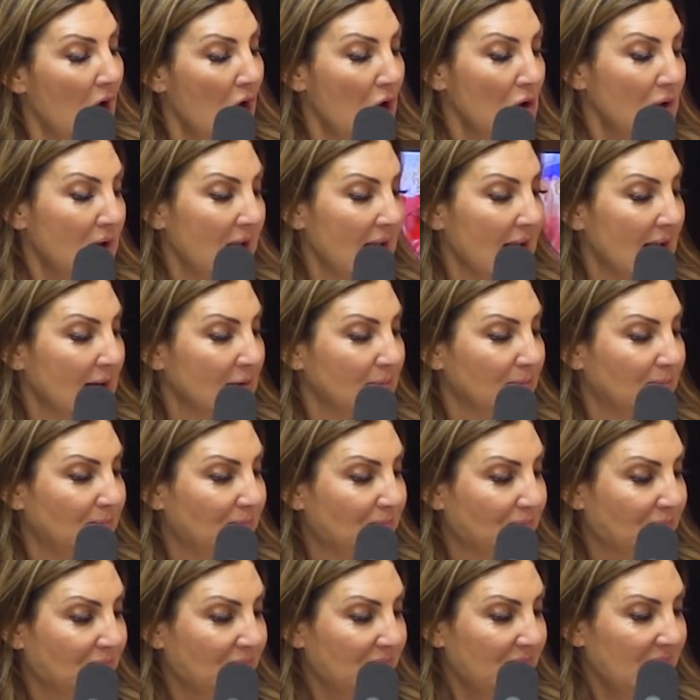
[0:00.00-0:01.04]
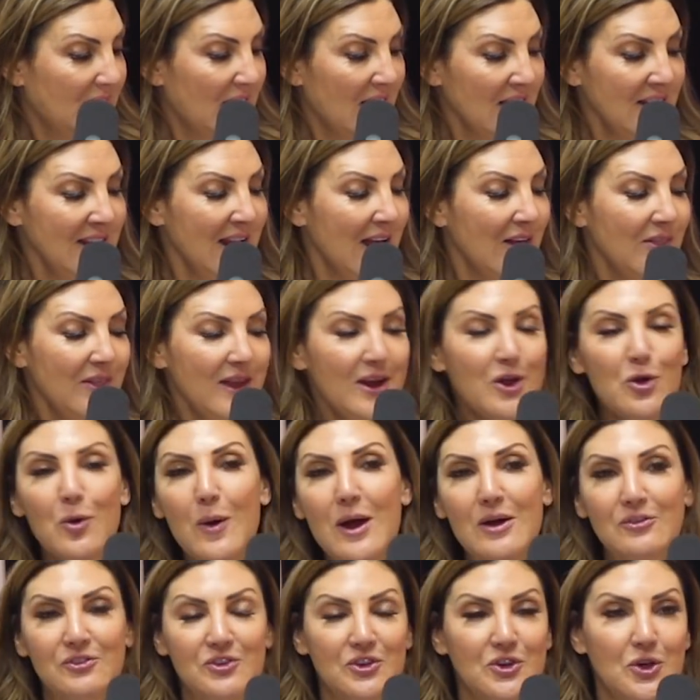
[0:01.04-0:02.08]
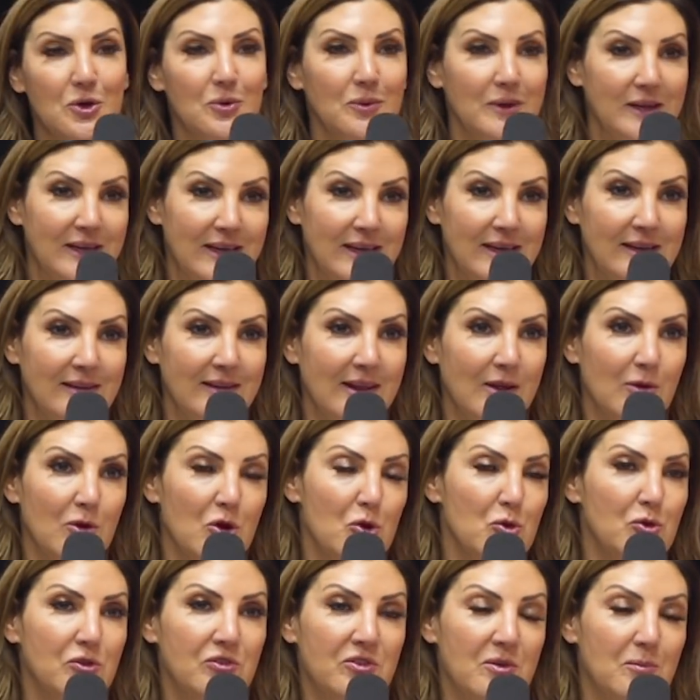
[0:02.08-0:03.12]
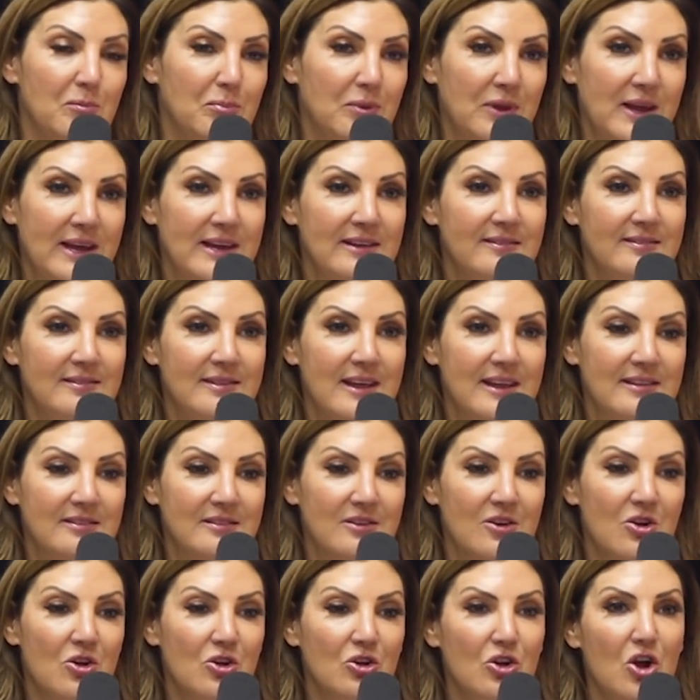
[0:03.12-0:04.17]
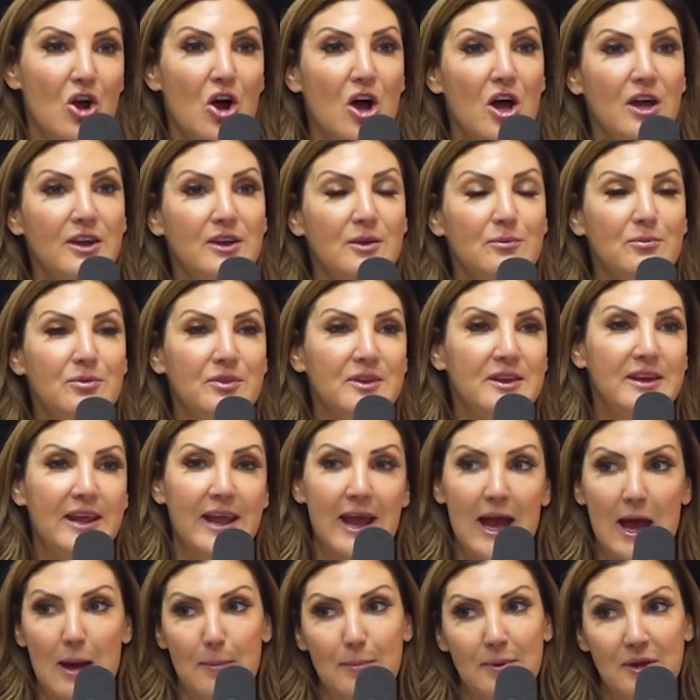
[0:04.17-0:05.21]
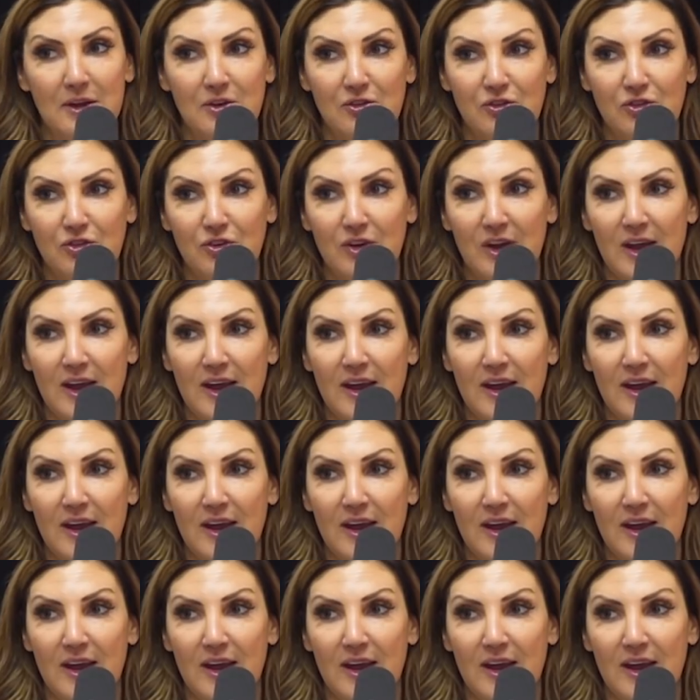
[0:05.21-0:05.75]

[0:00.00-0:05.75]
Okay. Now they go out to go eat. They go to some place that's called Condoms and Cabbage.